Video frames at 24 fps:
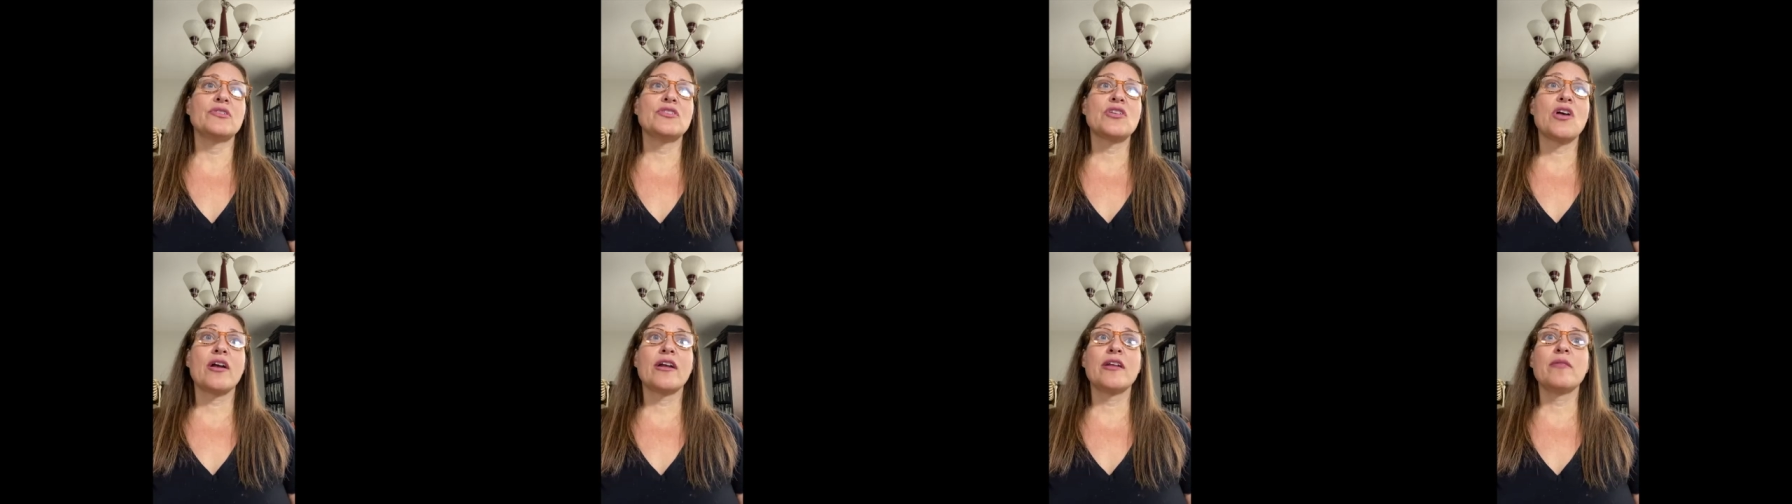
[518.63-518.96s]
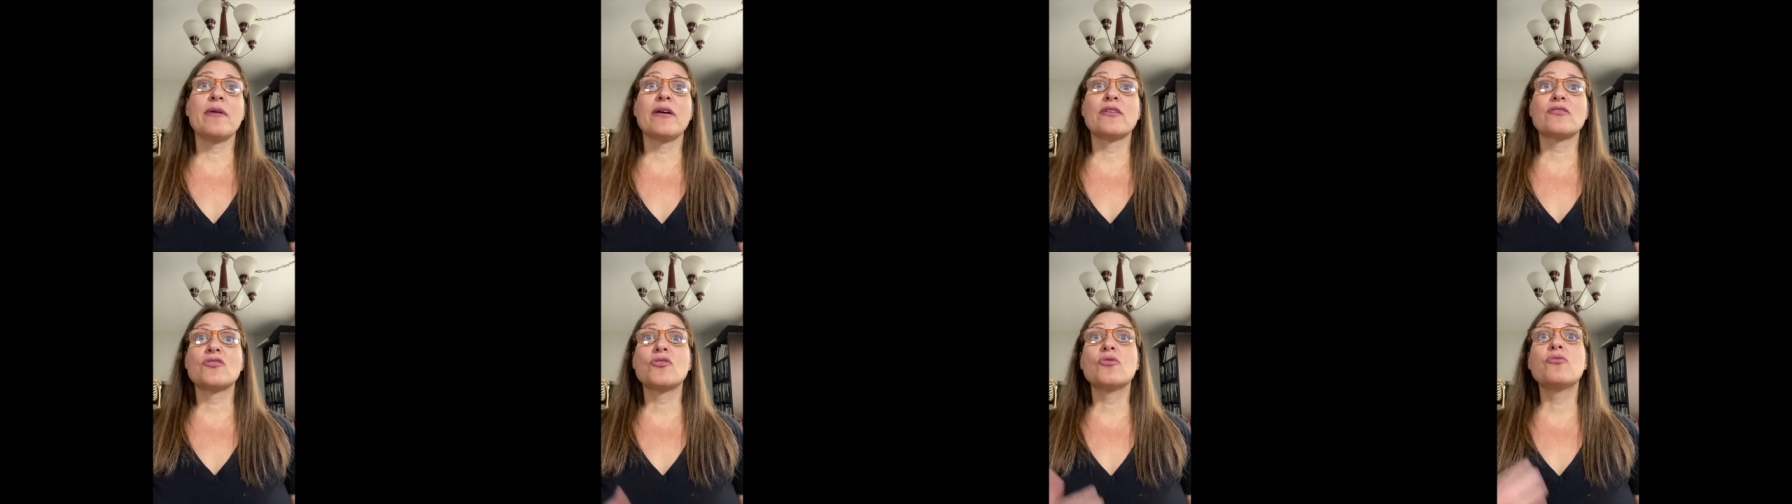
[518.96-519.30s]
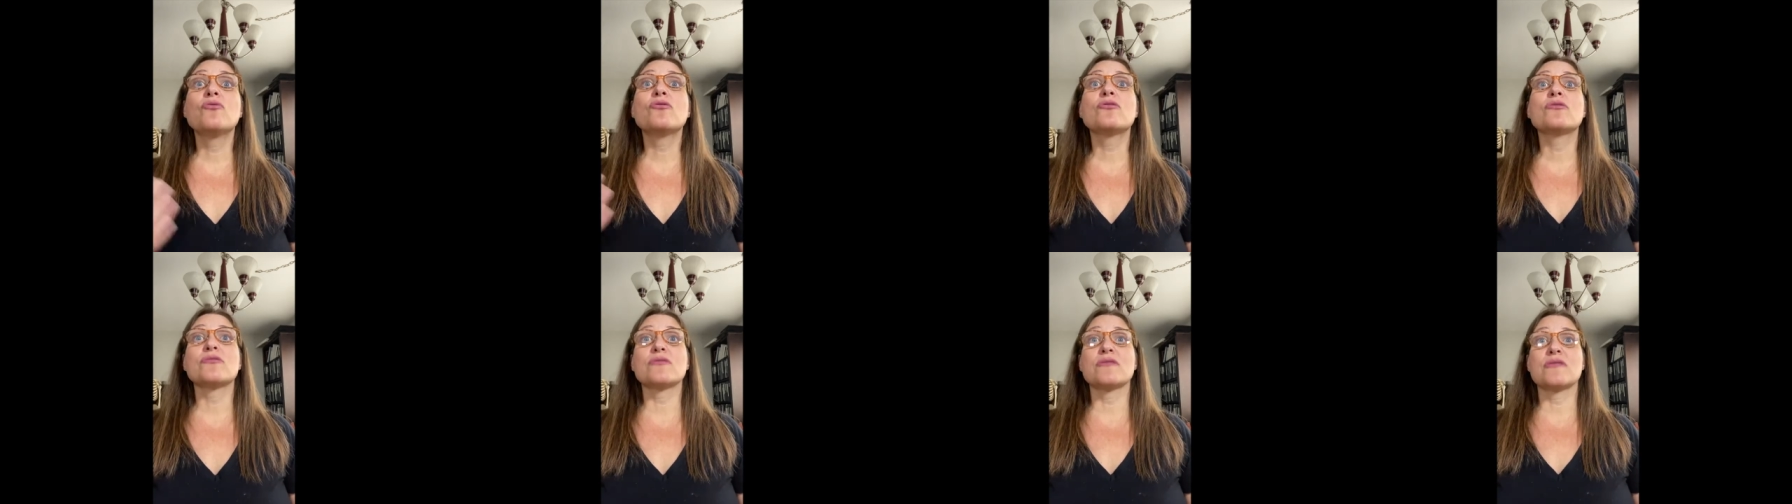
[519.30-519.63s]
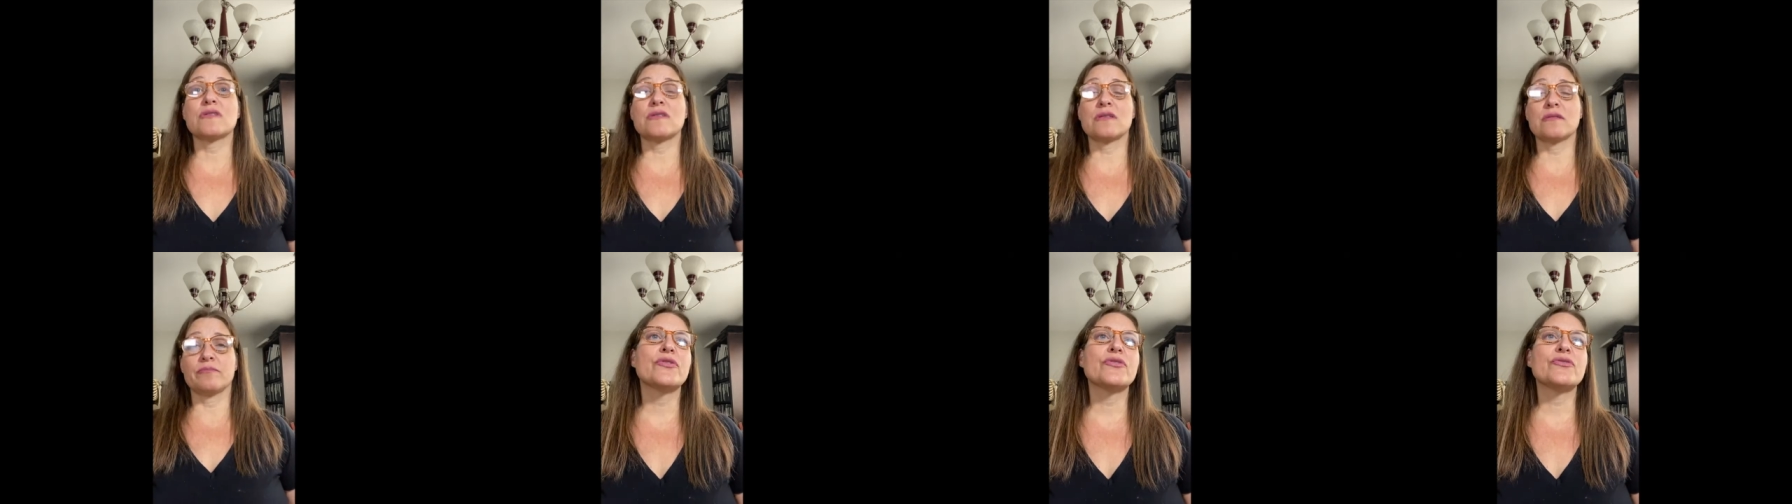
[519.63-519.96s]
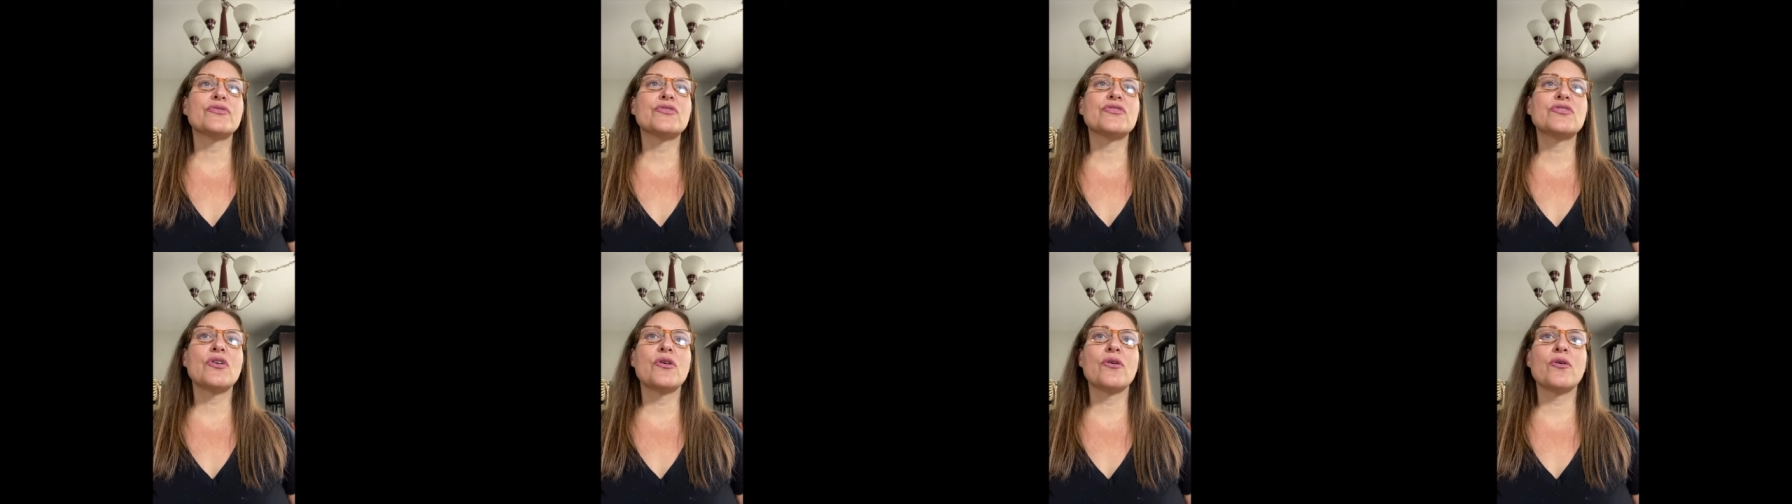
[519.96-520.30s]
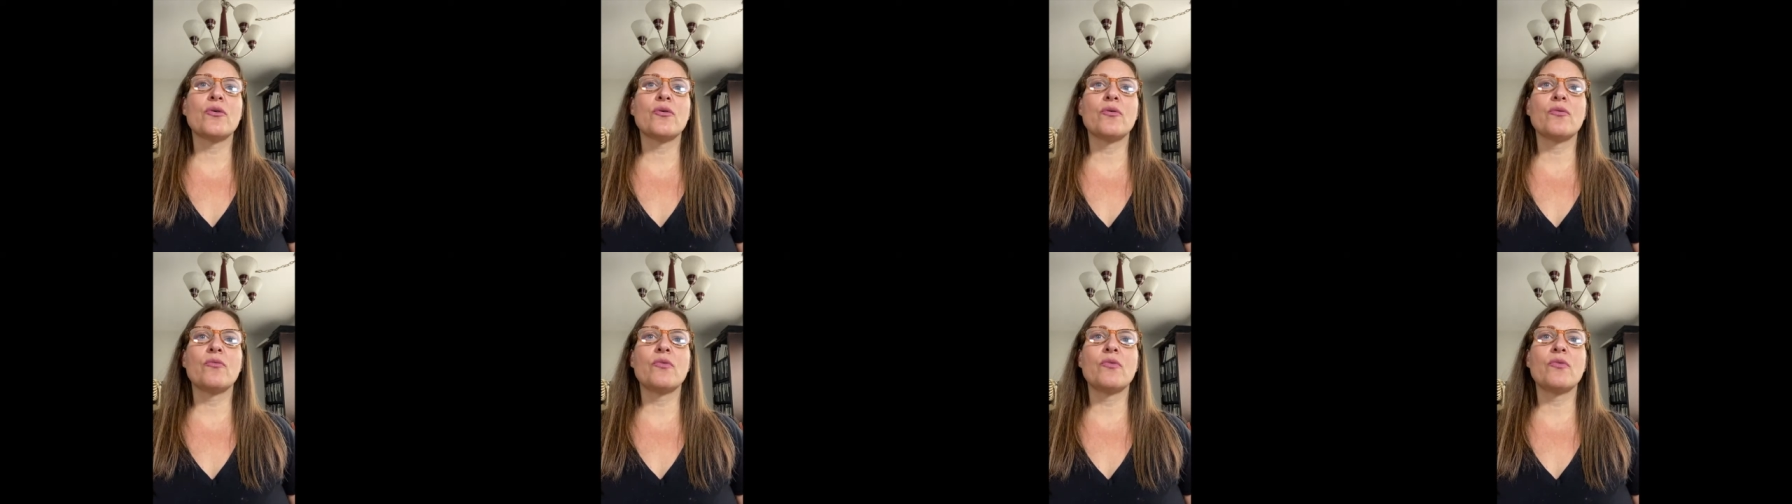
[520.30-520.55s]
talking about tours so